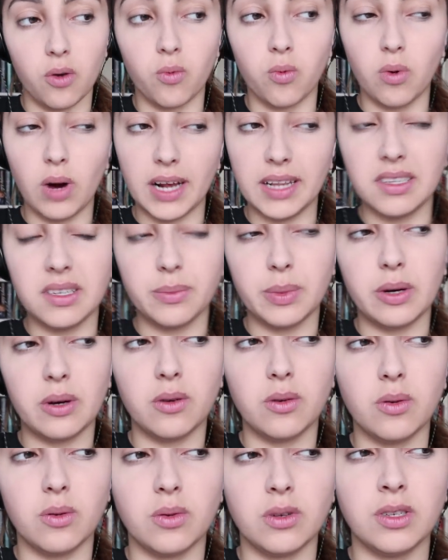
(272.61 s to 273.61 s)
writes
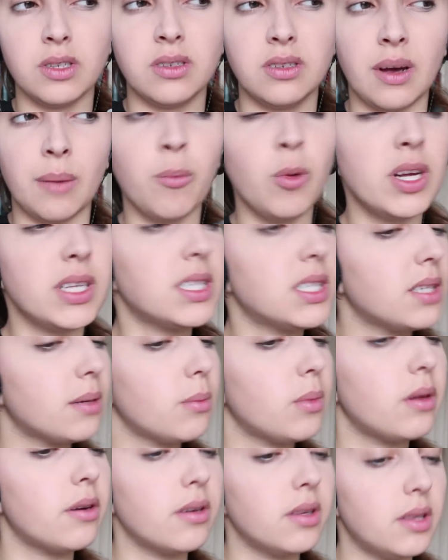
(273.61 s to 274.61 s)
about somewhat
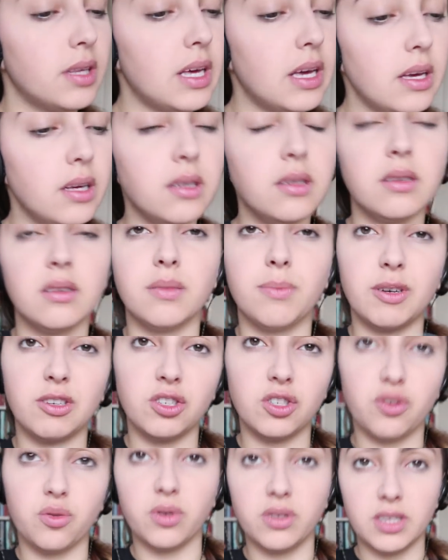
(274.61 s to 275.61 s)
similar things,
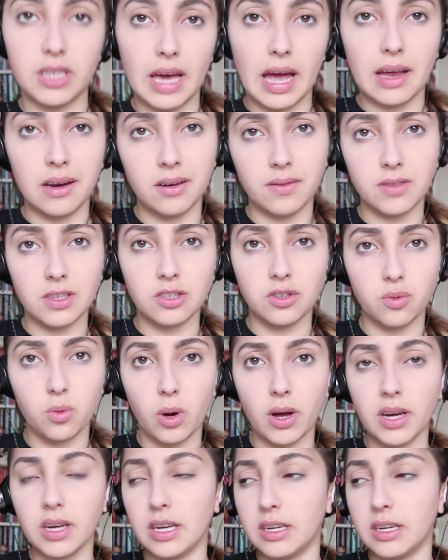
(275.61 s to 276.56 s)
especially towards the end of this one.